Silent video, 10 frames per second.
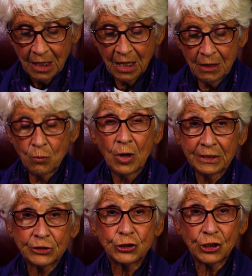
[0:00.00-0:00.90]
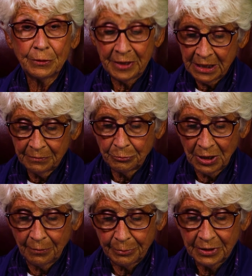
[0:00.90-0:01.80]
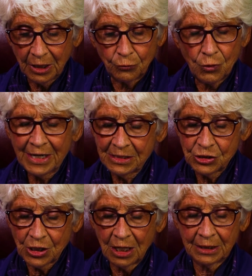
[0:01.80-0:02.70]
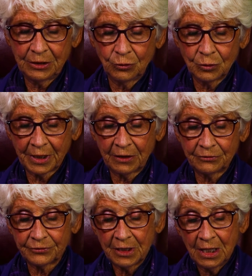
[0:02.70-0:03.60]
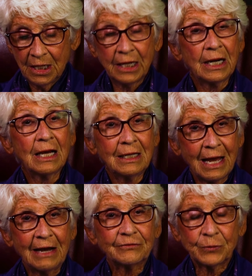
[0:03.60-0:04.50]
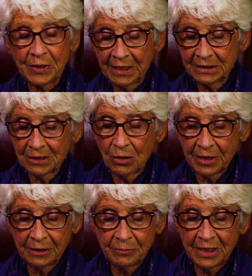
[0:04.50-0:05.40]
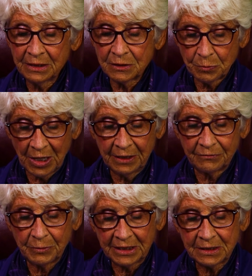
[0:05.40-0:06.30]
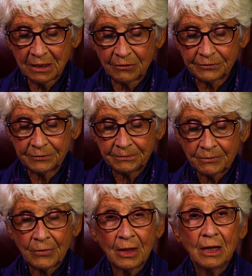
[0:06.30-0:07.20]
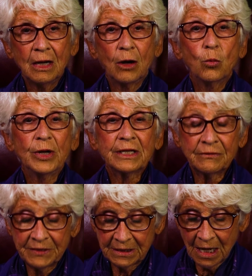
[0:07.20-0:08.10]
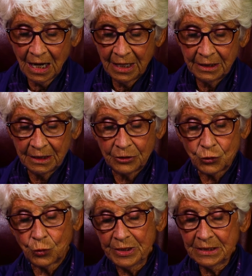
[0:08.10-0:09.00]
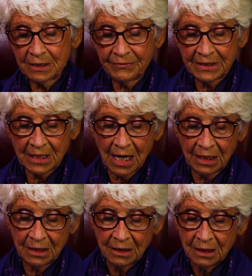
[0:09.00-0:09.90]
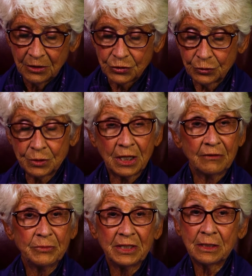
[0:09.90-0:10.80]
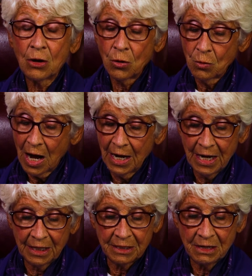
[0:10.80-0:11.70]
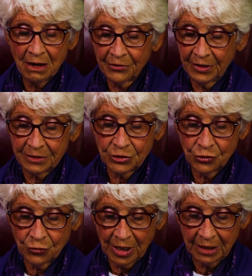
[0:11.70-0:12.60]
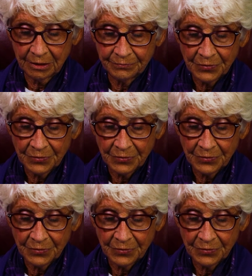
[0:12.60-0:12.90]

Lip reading: He was chubby and plump, a right jolly old elf, and I laughed when I saw him in spite of myself. A wink of his eye and a twist of his head soon gave me to know I had nothing to dread.